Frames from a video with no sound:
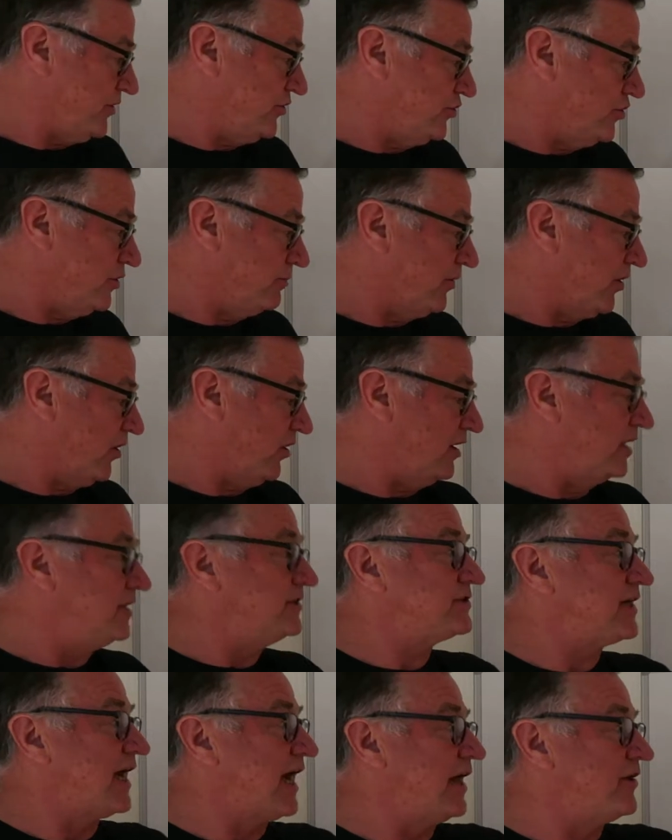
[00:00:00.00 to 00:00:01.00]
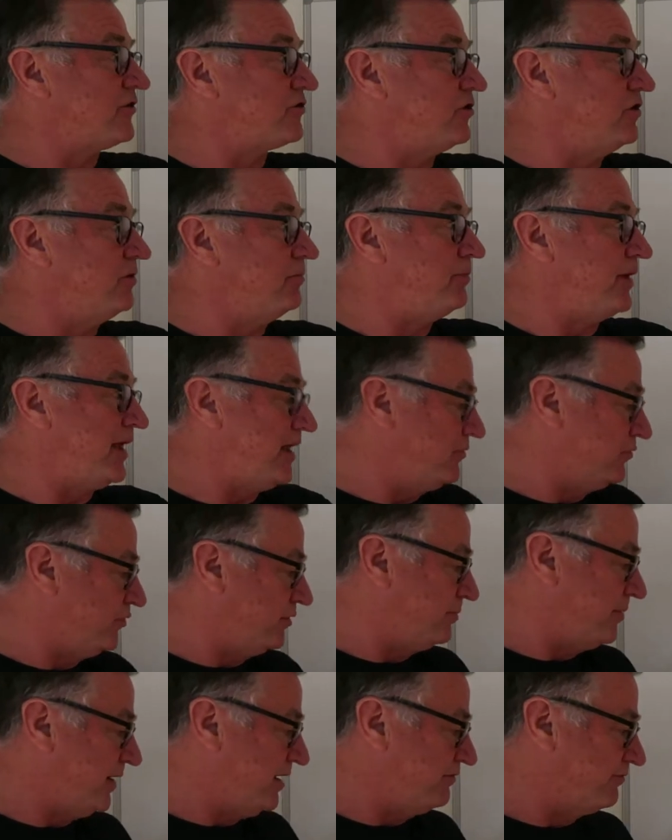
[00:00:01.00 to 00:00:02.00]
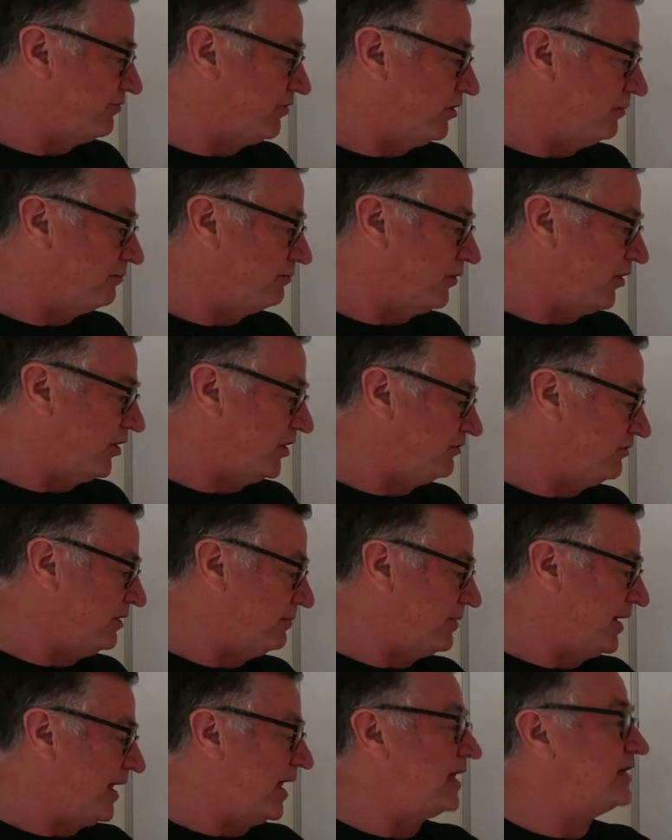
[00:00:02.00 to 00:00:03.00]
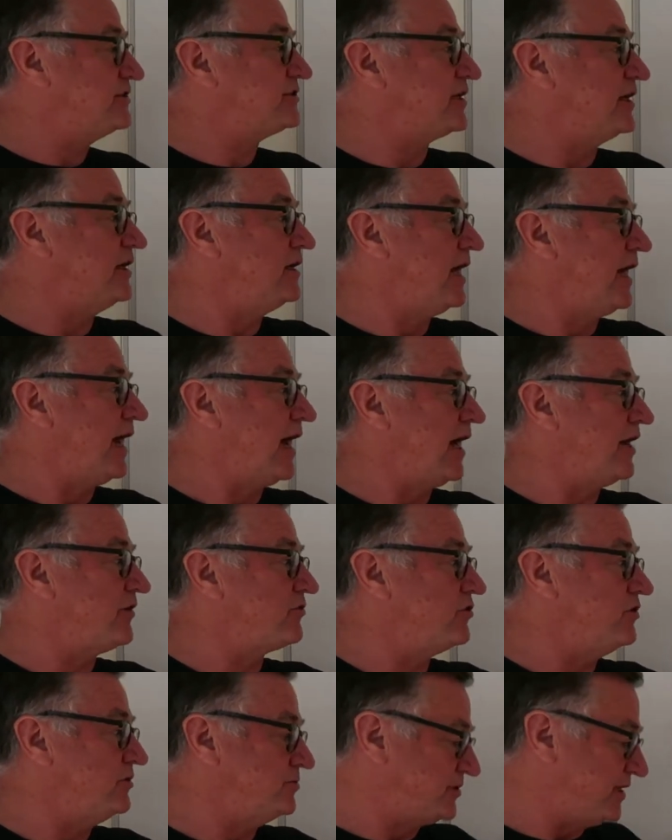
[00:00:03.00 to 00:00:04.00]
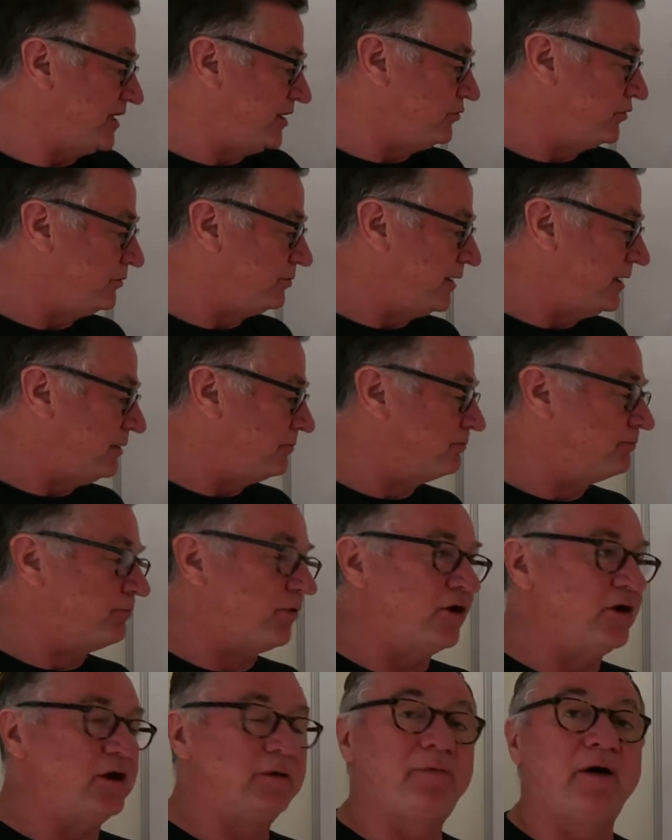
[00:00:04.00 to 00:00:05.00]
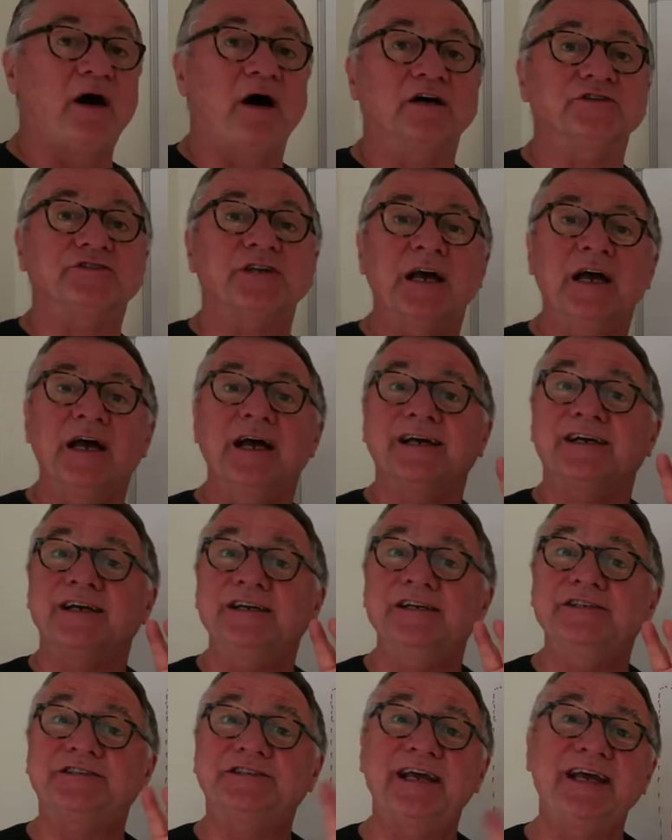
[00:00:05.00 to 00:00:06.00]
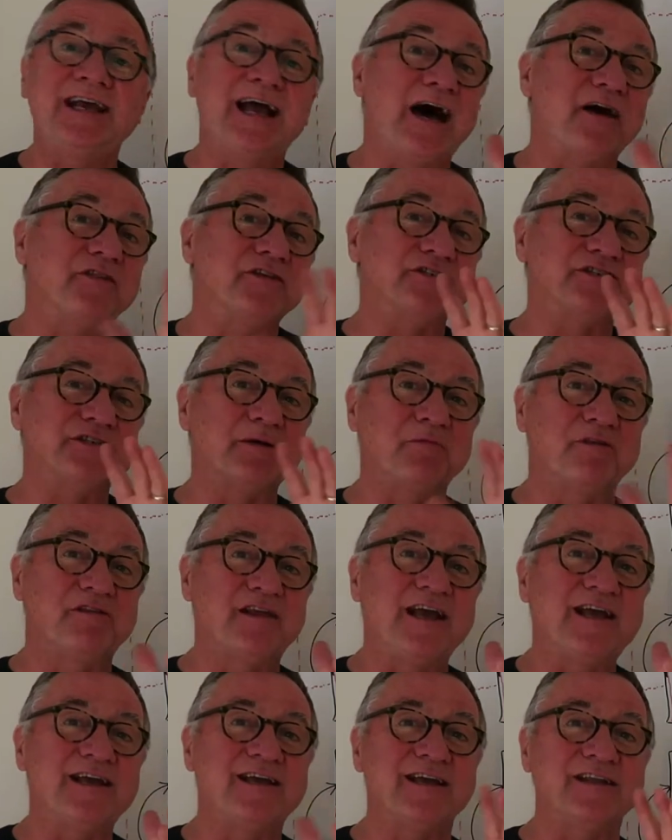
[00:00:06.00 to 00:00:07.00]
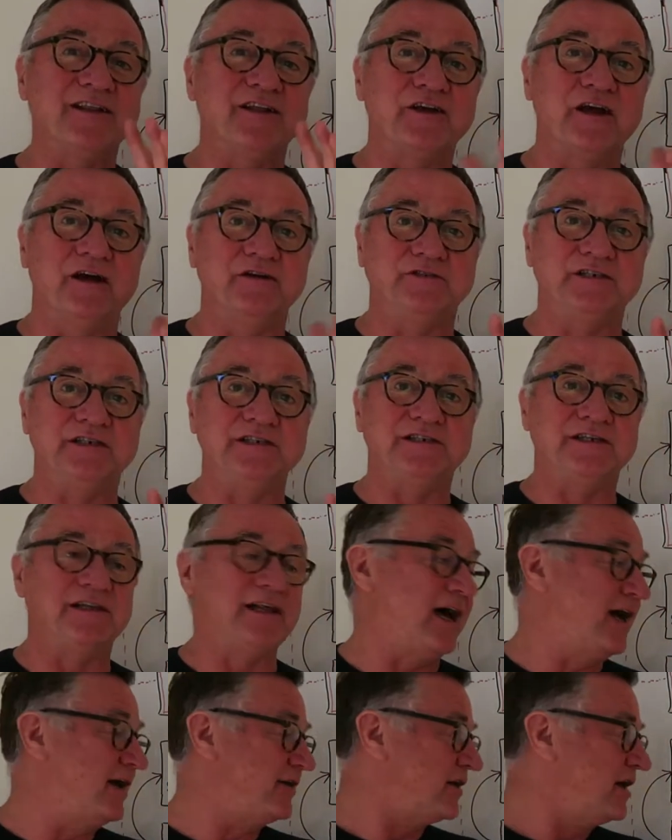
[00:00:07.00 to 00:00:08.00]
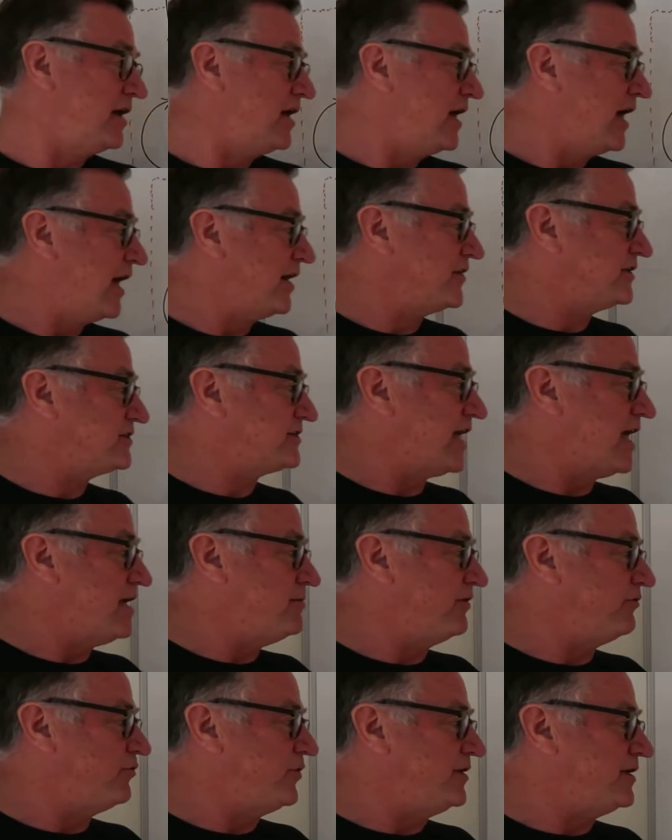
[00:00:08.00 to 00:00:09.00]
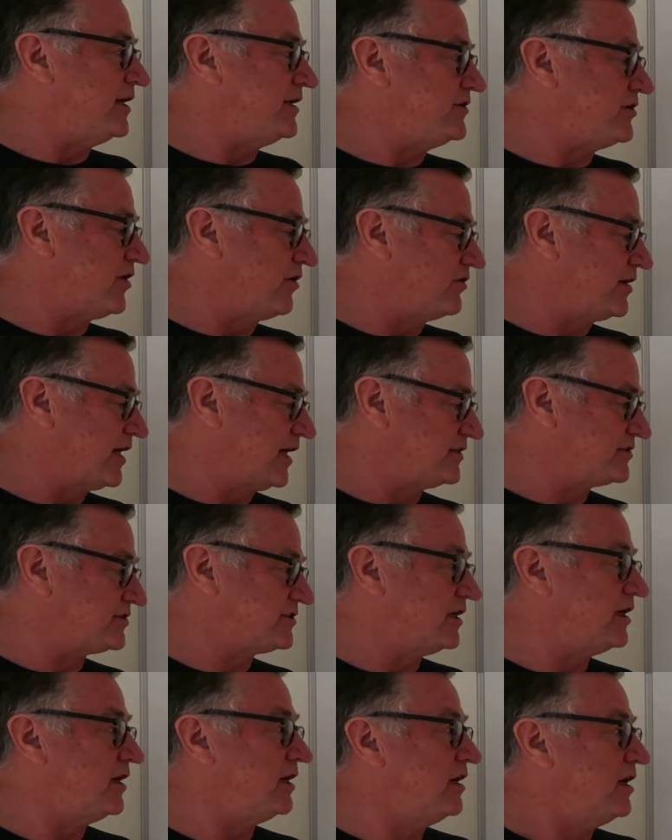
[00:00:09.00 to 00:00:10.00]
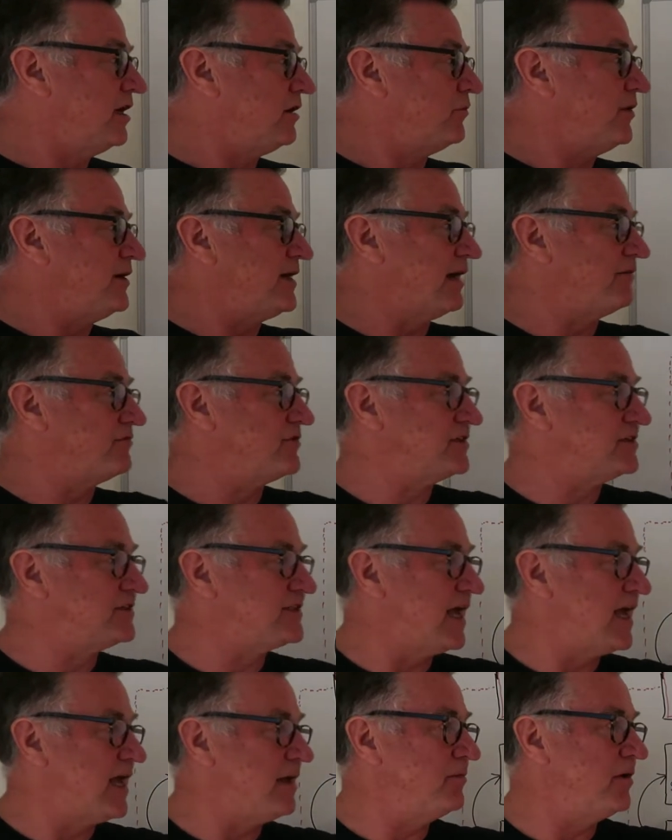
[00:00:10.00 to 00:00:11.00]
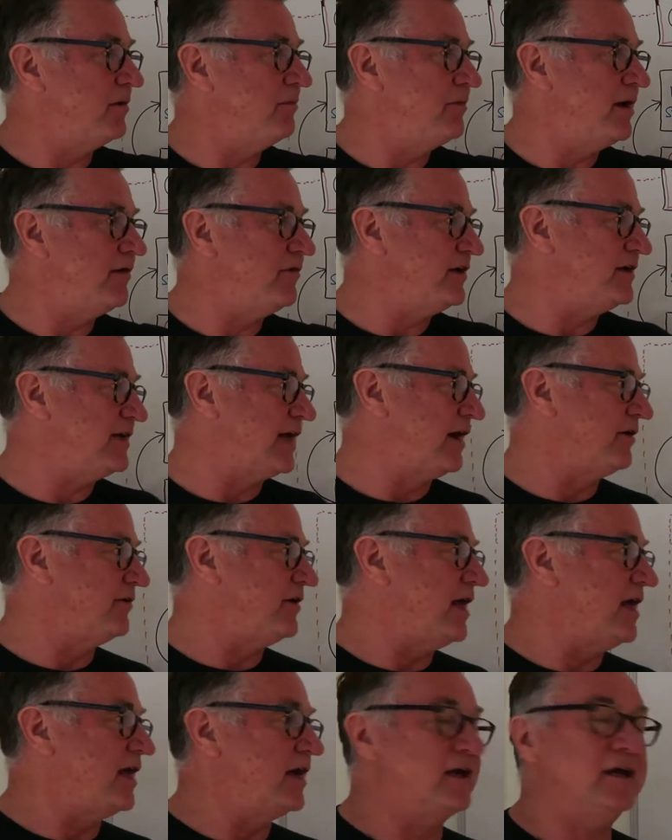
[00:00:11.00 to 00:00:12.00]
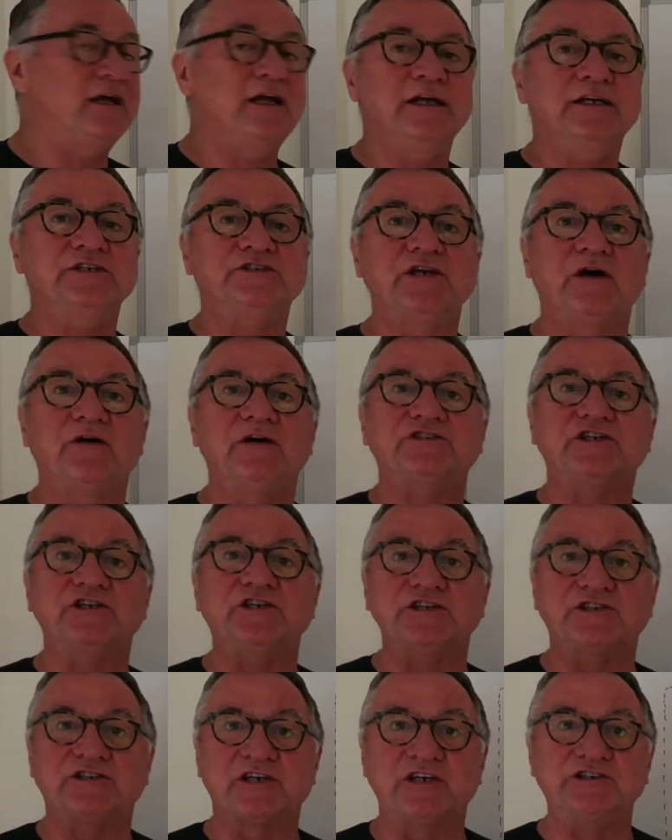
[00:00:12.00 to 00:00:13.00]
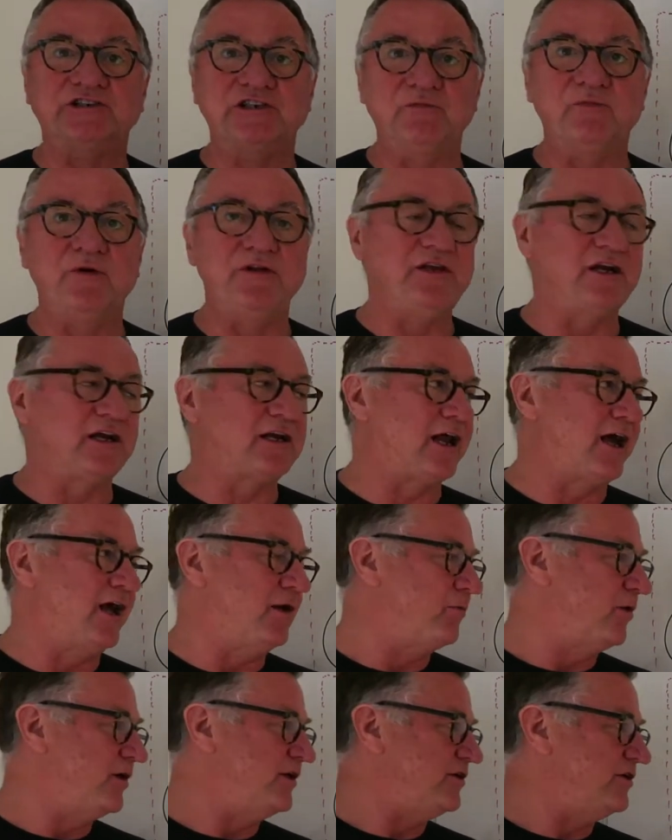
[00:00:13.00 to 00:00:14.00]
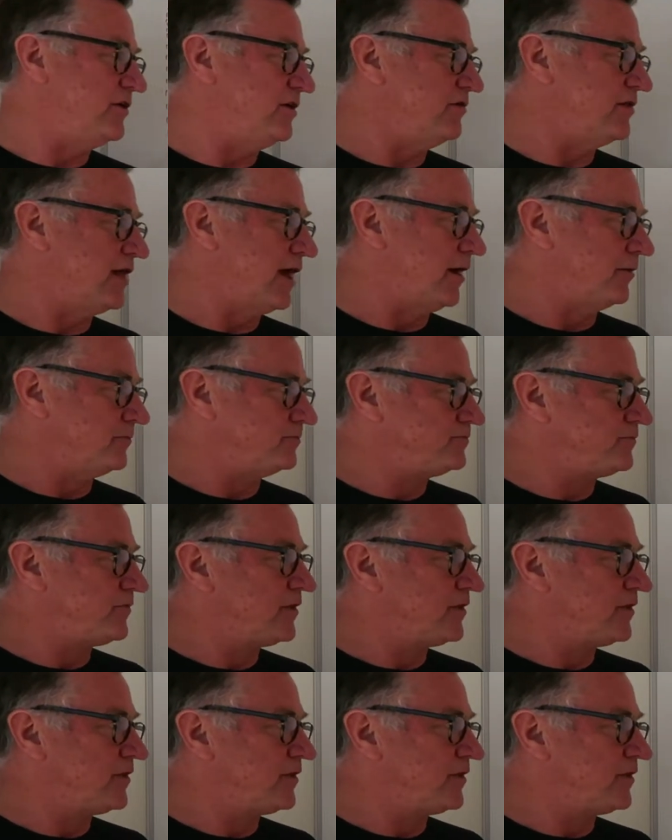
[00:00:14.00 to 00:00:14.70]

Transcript: new boilers, ad group B would be for boiler repairs, and ad group C would be boiler parts. Can you see how there's some thinking that goes into that? And the same if we did Doncaster, we'd have the same mirrored down here. So it's a discussion with your client when you do that.